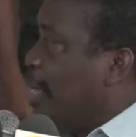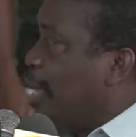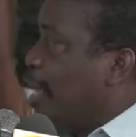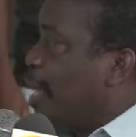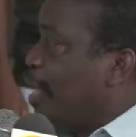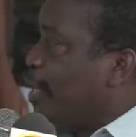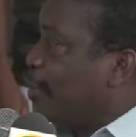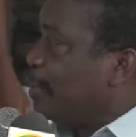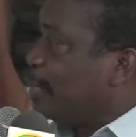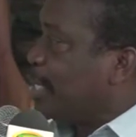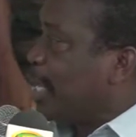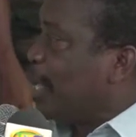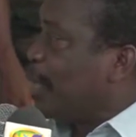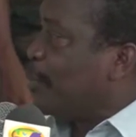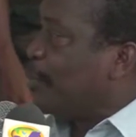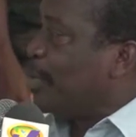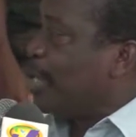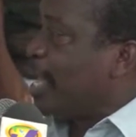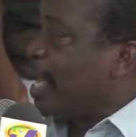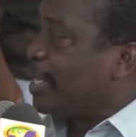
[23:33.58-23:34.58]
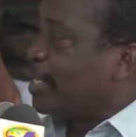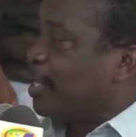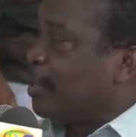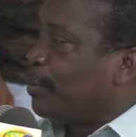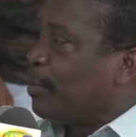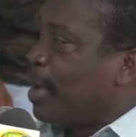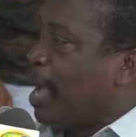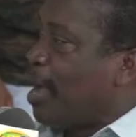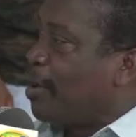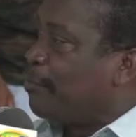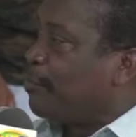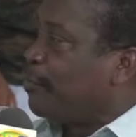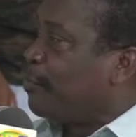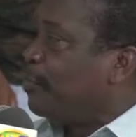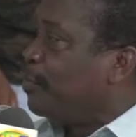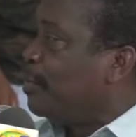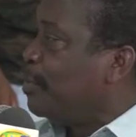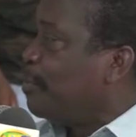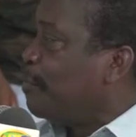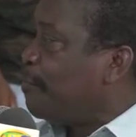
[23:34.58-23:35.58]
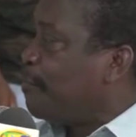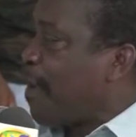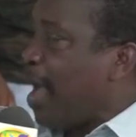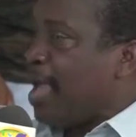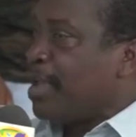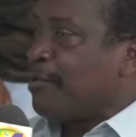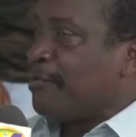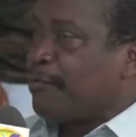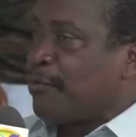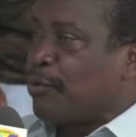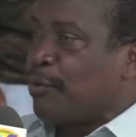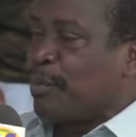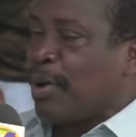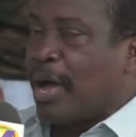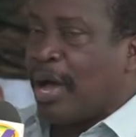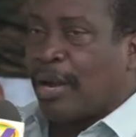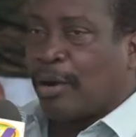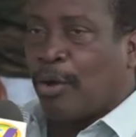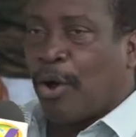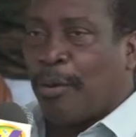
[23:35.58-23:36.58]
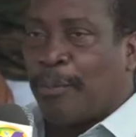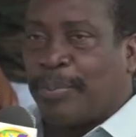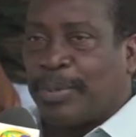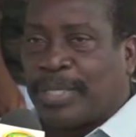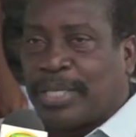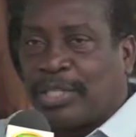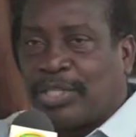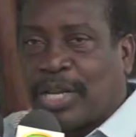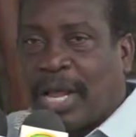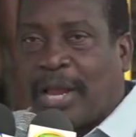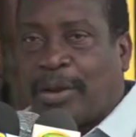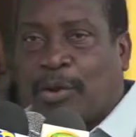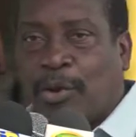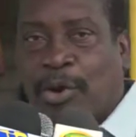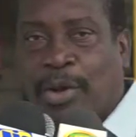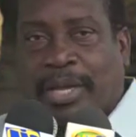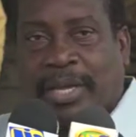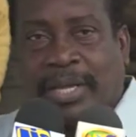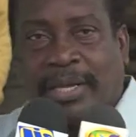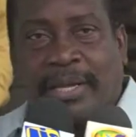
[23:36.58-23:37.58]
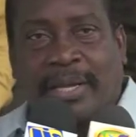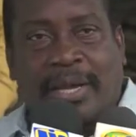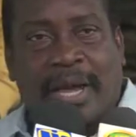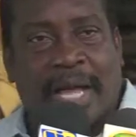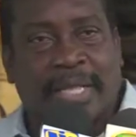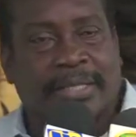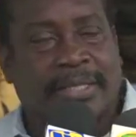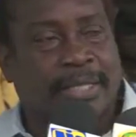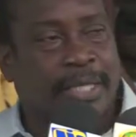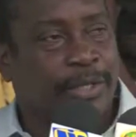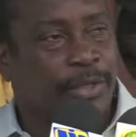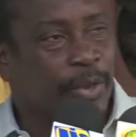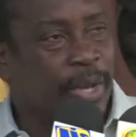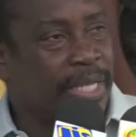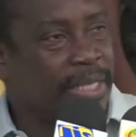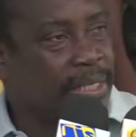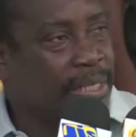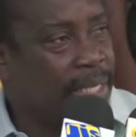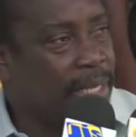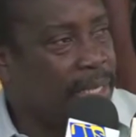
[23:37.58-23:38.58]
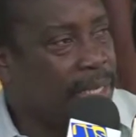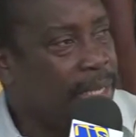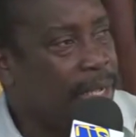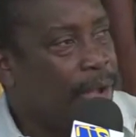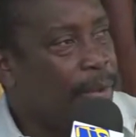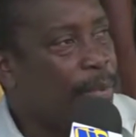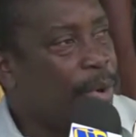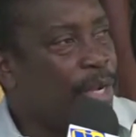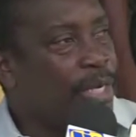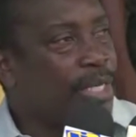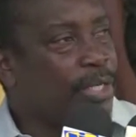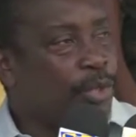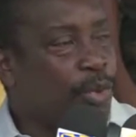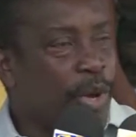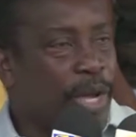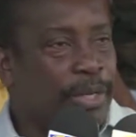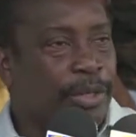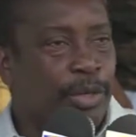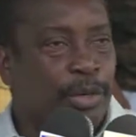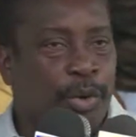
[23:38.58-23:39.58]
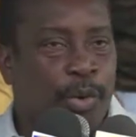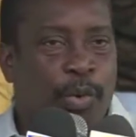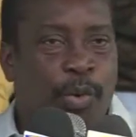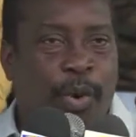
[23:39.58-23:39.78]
And he tell me that he have 5 football competition going in the constituency, but he's going to do